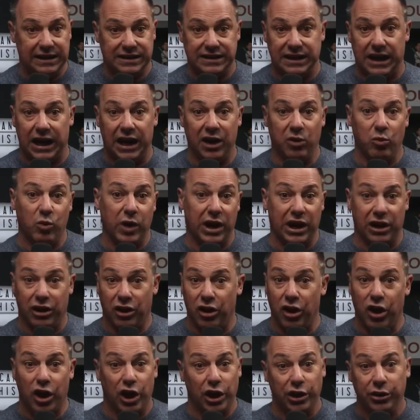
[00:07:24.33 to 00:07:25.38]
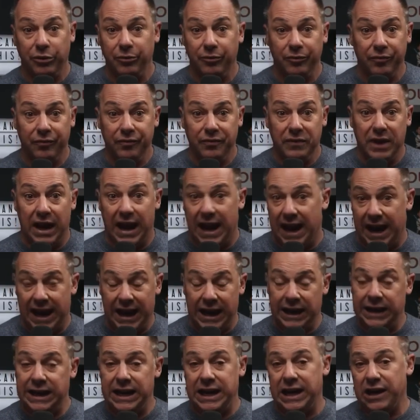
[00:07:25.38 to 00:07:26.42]
I went along.
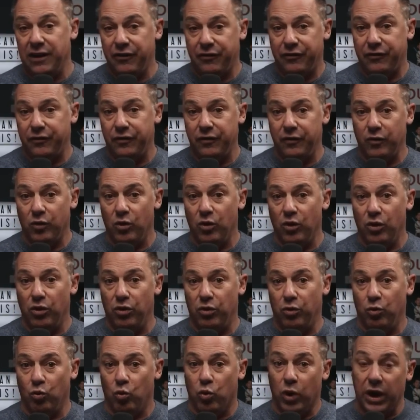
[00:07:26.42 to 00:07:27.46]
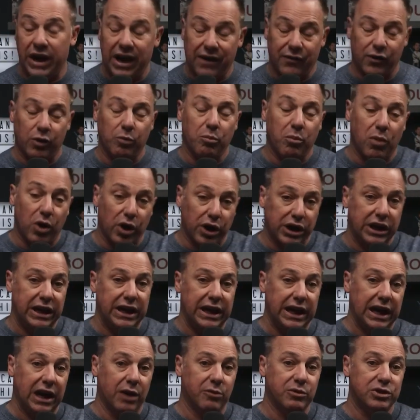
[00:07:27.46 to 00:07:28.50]
And if whatever
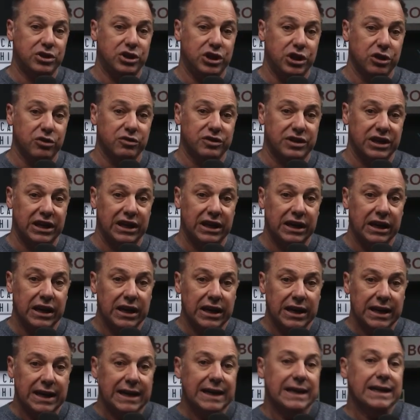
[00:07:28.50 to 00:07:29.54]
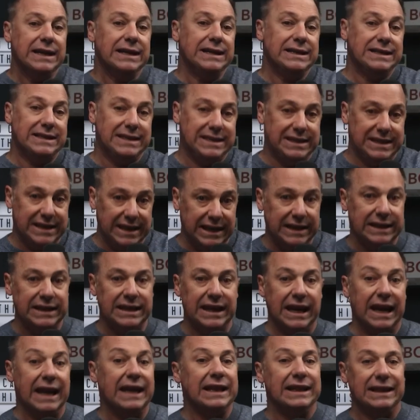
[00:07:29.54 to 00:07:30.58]
marketing I was using didn't
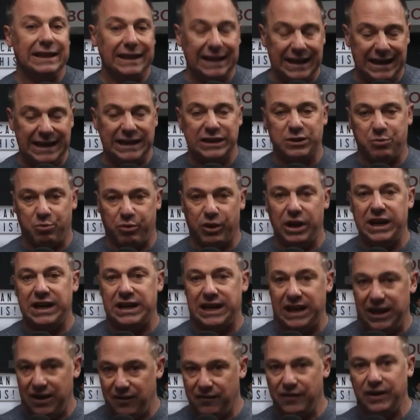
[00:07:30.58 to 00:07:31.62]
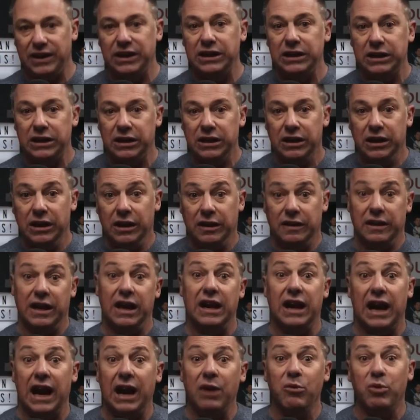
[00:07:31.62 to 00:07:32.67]
at least break even, then
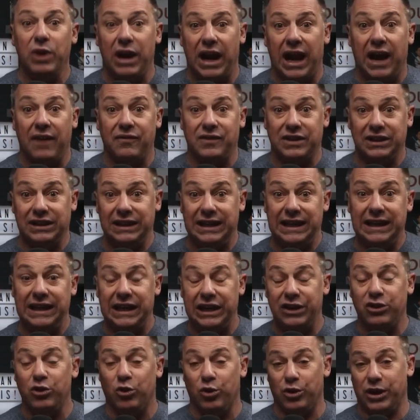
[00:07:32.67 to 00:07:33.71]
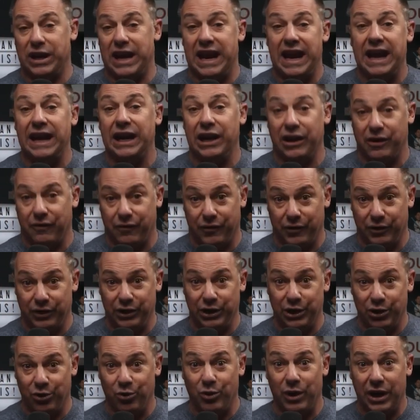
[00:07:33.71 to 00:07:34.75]
I would have to lean into organic for a
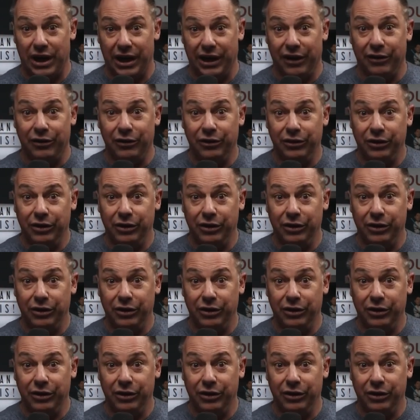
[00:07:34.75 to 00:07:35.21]
little while.